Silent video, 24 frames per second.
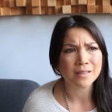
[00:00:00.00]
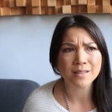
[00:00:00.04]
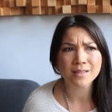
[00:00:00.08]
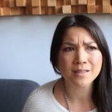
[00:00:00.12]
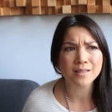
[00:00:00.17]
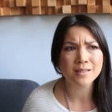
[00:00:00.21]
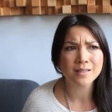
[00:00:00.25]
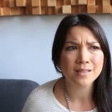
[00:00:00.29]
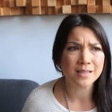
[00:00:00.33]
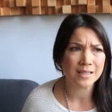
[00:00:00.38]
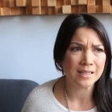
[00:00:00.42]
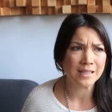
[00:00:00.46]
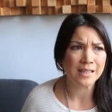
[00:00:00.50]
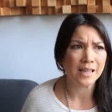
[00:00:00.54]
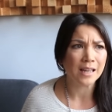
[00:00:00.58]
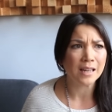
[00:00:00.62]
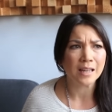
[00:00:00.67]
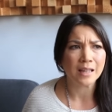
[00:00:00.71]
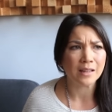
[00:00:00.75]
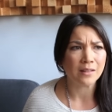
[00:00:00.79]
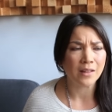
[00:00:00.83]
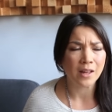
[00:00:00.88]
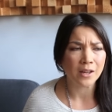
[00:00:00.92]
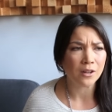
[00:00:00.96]

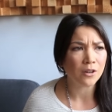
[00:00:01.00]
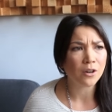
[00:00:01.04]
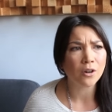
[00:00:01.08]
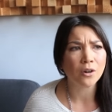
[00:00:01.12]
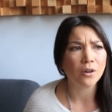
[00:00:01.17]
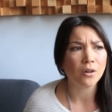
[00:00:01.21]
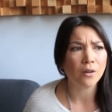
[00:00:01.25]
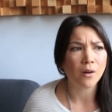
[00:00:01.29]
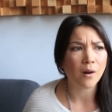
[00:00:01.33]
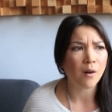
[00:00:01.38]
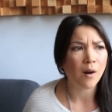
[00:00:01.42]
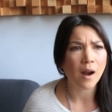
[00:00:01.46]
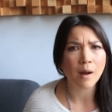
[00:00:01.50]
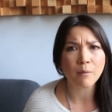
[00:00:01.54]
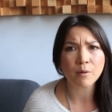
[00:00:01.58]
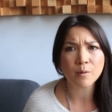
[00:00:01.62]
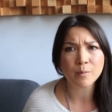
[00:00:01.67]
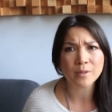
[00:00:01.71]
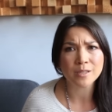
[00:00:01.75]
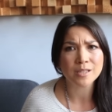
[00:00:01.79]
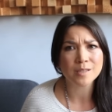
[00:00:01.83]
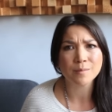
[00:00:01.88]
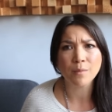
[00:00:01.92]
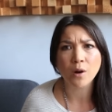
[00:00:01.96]
skinny like her, or I want
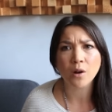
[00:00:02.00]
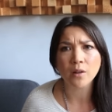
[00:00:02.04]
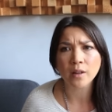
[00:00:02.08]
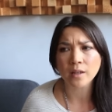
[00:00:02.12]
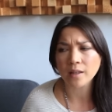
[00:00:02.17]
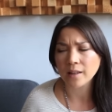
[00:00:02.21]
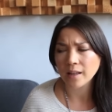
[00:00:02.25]
to be small.